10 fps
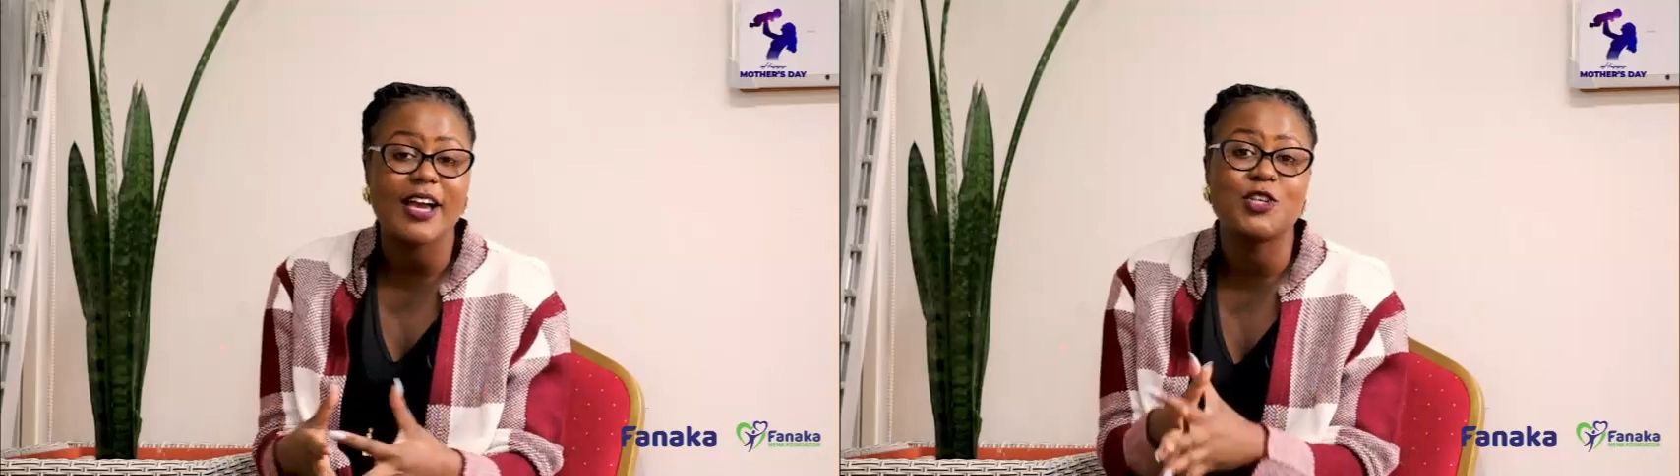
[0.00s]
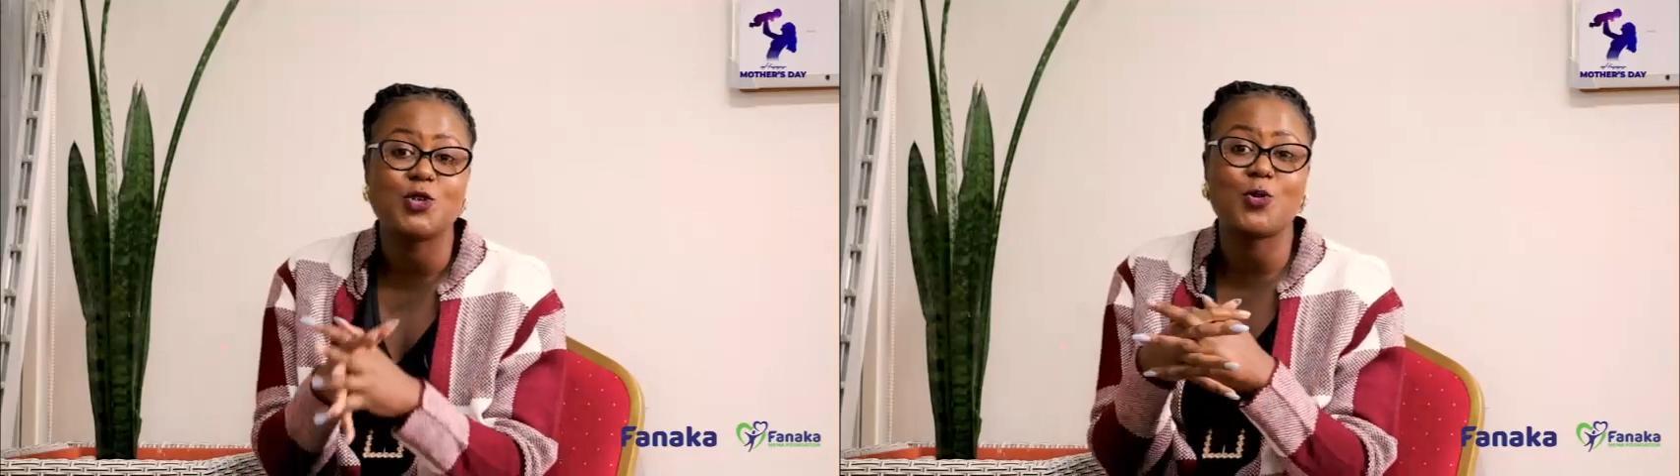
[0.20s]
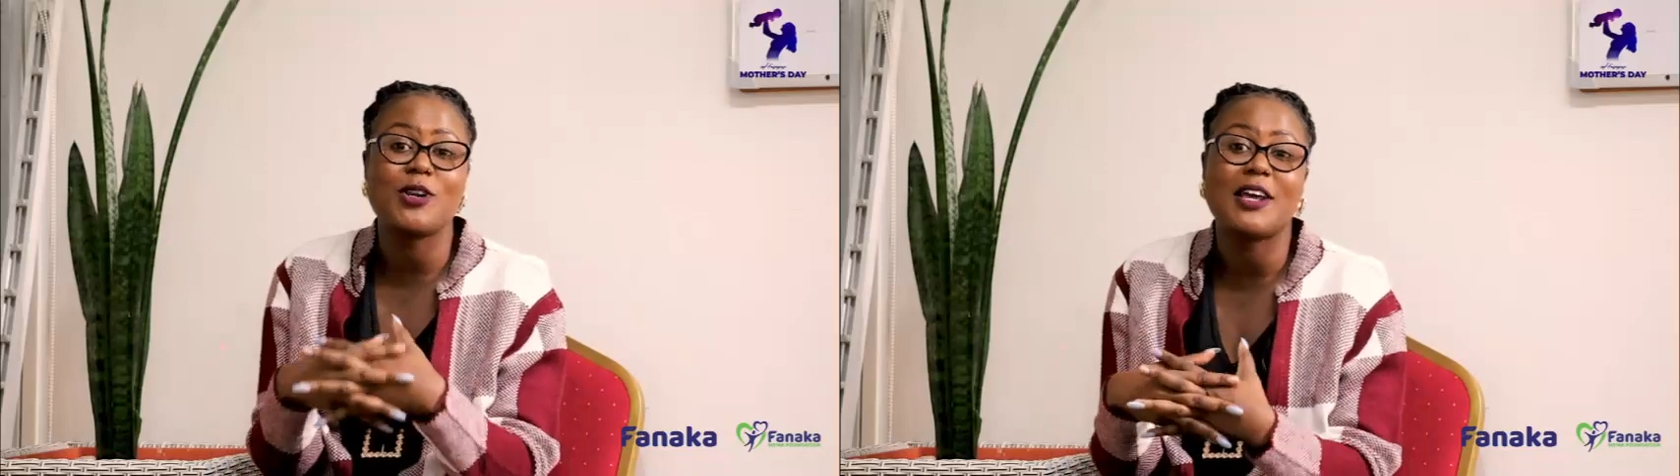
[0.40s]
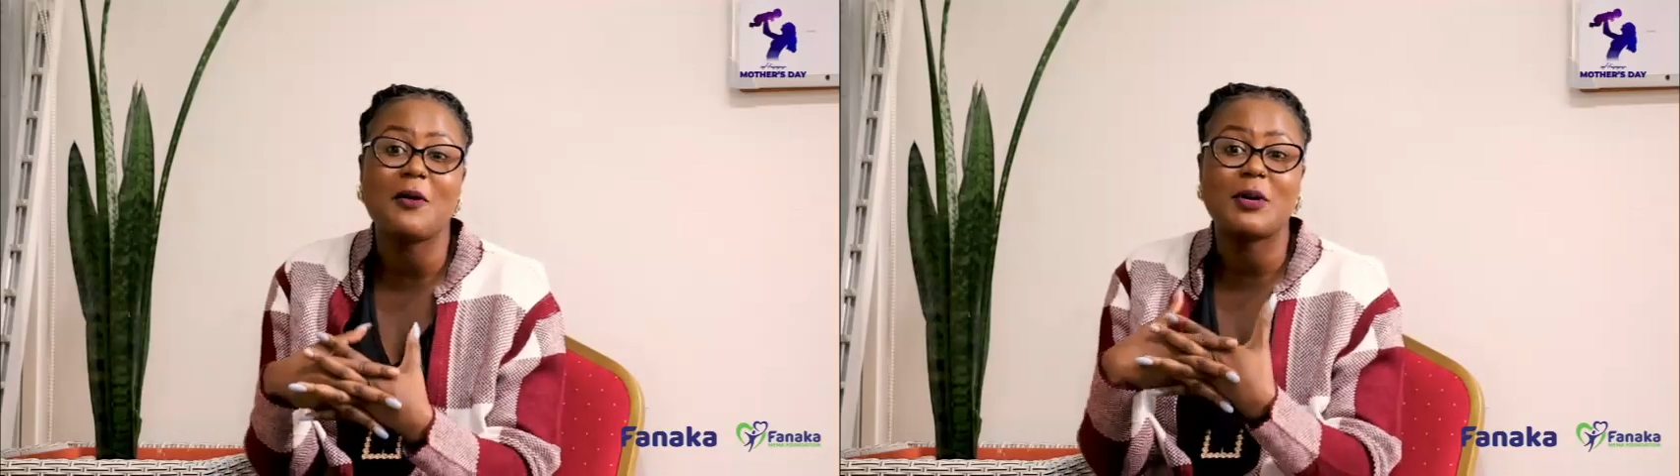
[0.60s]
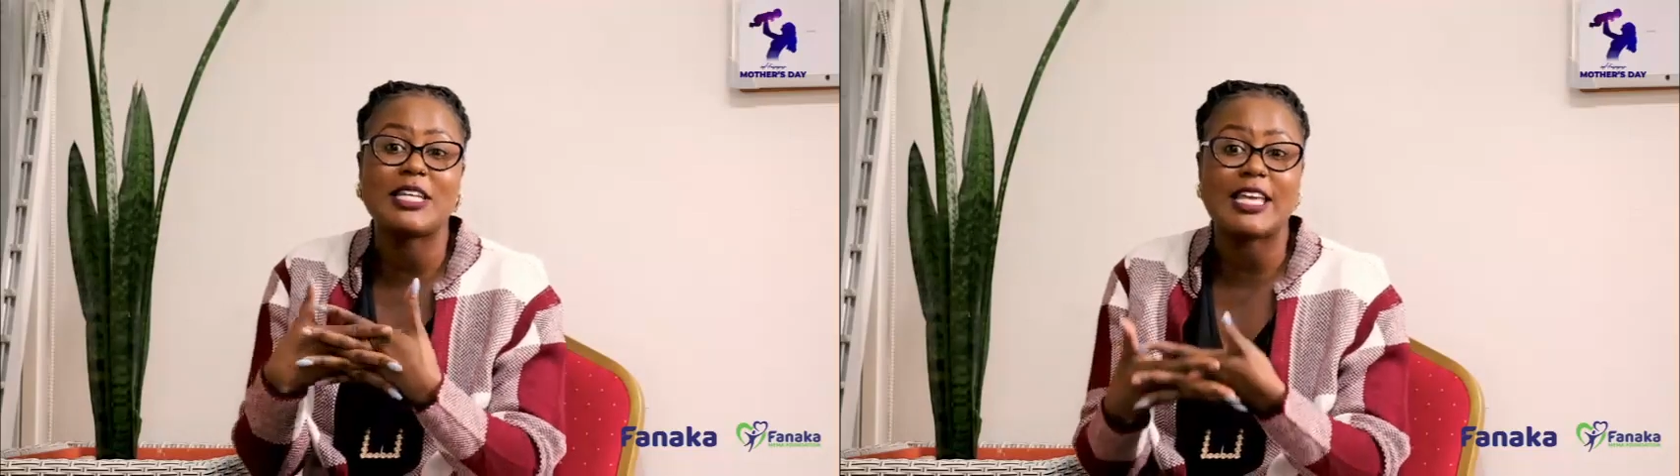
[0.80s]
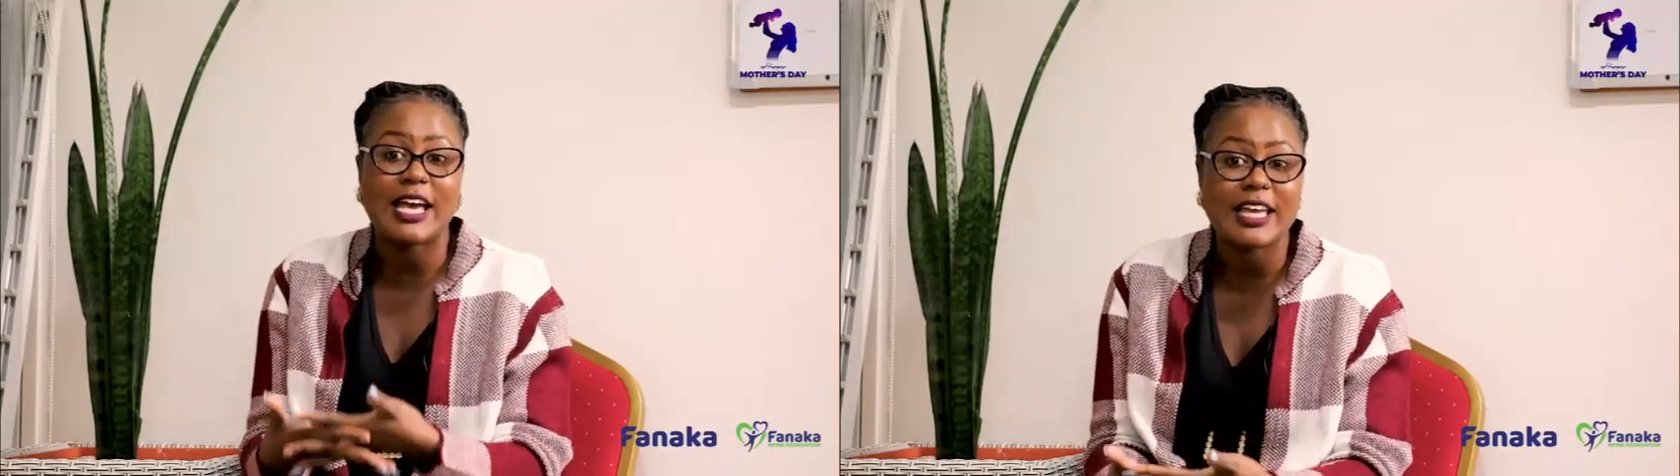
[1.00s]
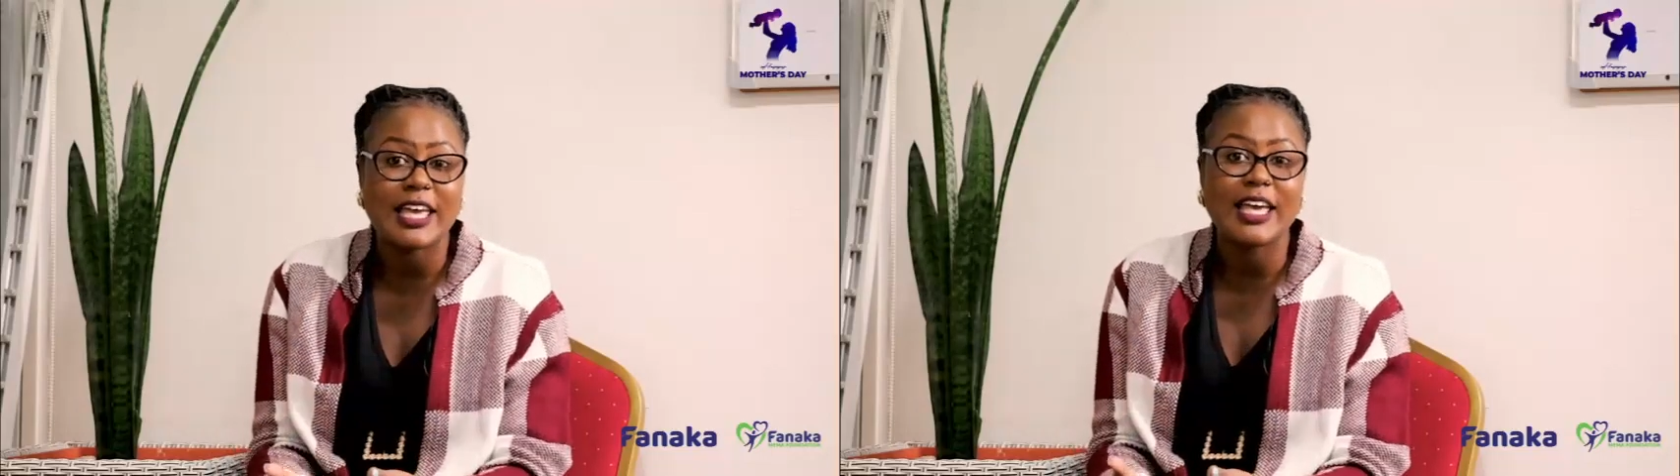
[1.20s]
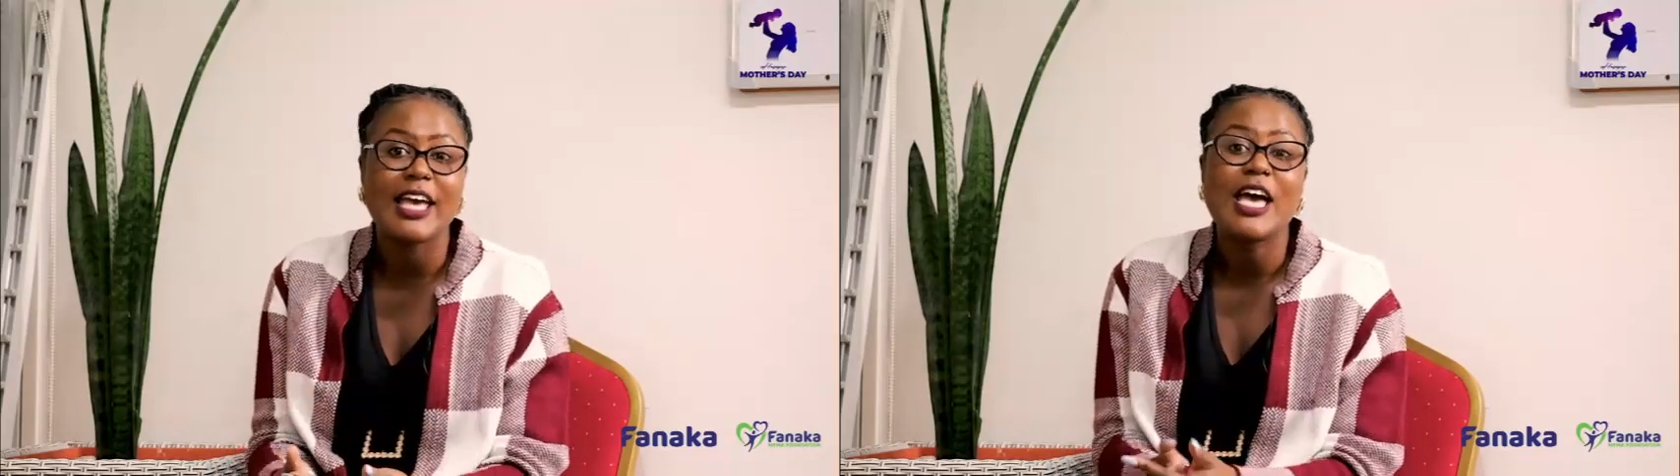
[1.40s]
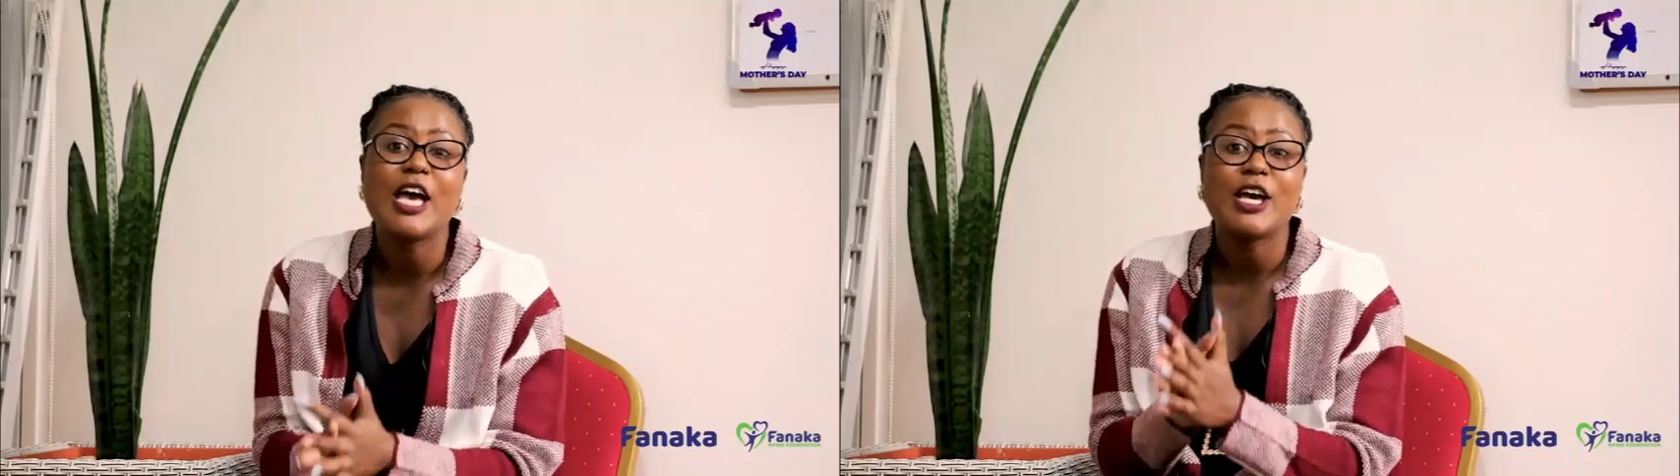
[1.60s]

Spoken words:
akaichukua ni kama ni yake,